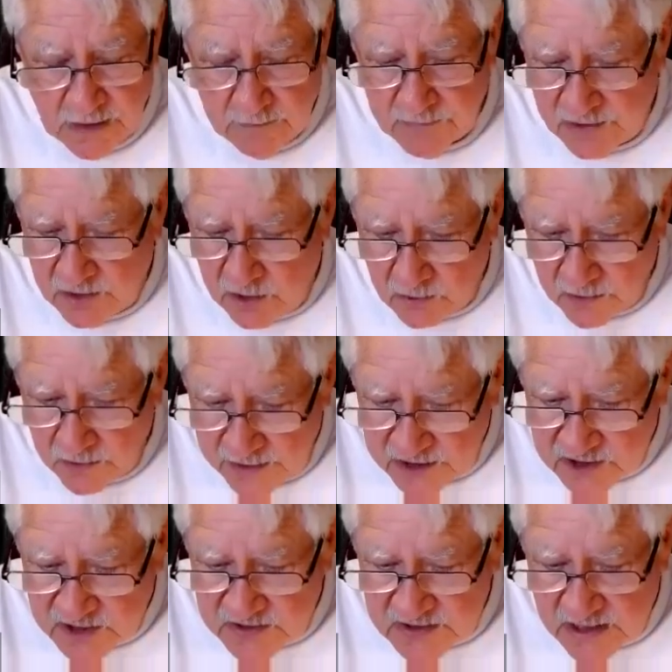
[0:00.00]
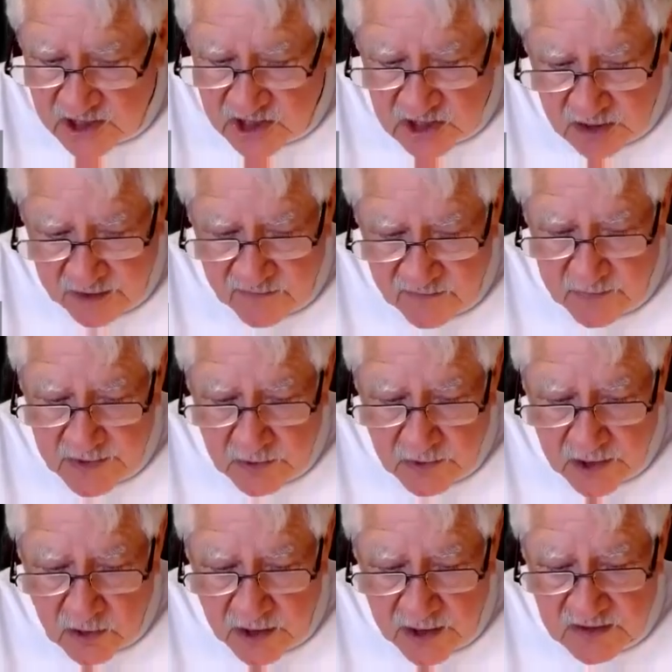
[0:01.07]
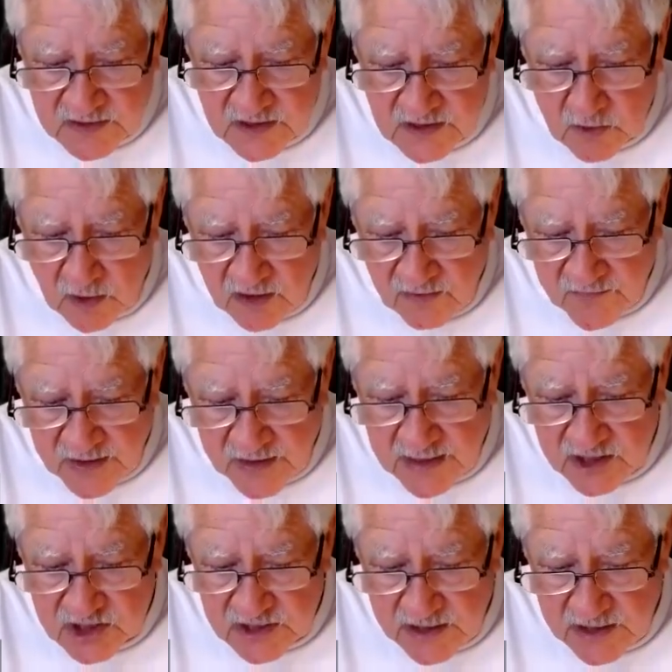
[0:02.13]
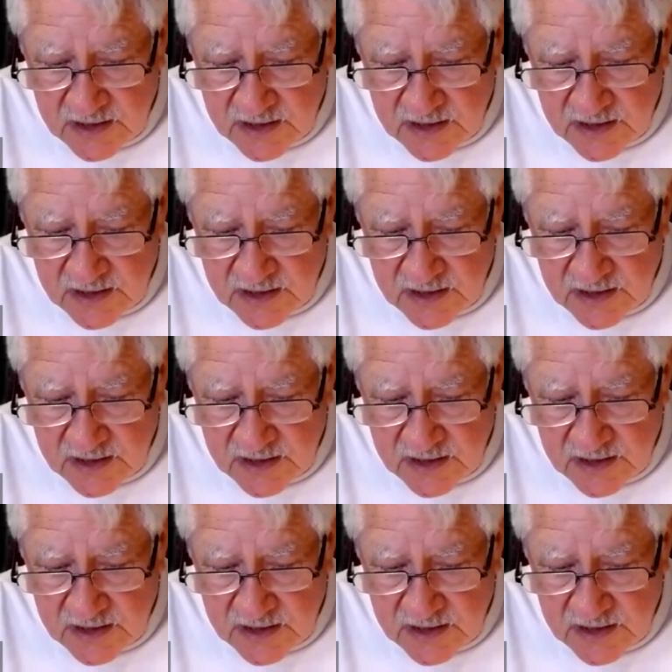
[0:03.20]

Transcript: But no religious test shall ever be required as a qualification to